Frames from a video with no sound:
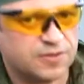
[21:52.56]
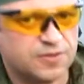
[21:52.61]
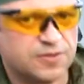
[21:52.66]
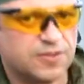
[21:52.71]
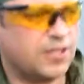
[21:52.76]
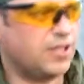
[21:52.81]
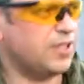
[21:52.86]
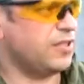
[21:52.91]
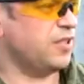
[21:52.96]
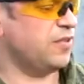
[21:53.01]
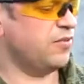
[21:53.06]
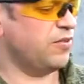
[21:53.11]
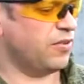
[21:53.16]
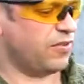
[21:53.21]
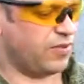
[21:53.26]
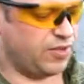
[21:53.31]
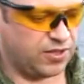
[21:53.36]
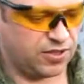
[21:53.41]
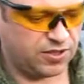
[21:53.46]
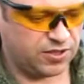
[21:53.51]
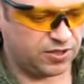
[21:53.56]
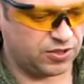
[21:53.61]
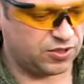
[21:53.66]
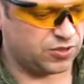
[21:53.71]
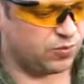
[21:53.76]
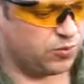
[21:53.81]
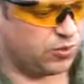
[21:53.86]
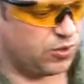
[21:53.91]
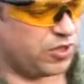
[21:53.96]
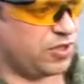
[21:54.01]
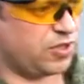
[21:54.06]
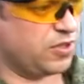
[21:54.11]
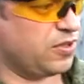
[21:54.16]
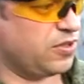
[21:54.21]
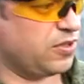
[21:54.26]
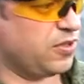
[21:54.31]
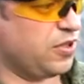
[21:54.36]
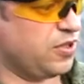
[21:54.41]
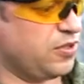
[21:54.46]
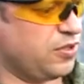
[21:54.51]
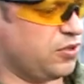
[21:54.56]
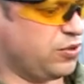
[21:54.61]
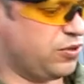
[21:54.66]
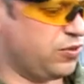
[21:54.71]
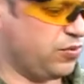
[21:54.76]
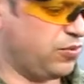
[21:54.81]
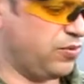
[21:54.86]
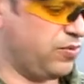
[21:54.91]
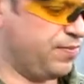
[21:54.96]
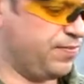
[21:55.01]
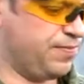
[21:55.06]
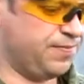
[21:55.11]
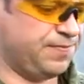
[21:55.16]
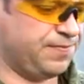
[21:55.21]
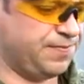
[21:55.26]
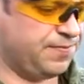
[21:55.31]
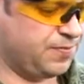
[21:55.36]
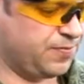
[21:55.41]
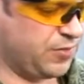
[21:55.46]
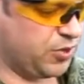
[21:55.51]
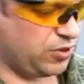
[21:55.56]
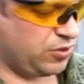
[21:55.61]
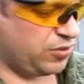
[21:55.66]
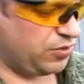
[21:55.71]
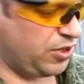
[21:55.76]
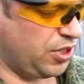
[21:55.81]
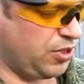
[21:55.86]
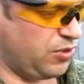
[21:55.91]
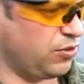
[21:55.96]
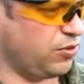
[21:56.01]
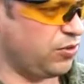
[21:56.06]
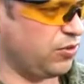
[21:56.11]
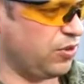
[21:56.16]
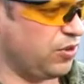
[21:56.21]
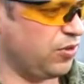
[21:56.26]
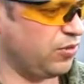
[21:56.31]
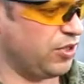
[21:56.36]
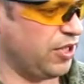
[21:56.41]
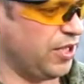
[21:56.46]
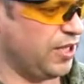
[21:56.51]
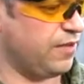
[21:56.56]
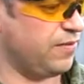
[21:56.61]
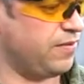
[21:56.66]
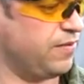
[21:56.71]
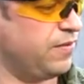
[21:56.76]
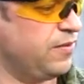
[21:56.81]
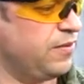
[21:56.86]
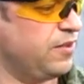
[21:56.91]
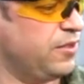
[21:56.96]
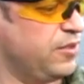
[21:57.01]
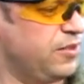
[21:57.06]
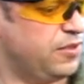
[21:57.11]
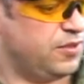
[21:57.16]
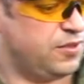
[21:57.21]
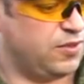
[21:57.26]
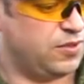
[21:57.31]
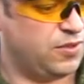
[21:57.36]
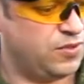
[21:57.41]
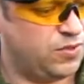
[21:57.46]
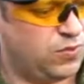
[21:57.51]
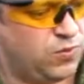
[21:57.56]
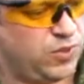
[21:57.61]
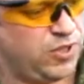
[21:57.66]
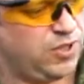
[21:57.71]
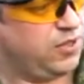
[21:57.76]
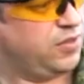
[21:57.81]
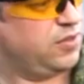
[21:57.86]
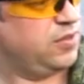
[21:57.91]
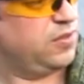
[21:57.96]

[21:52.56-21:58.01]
And everything is working as it should. So now you only have one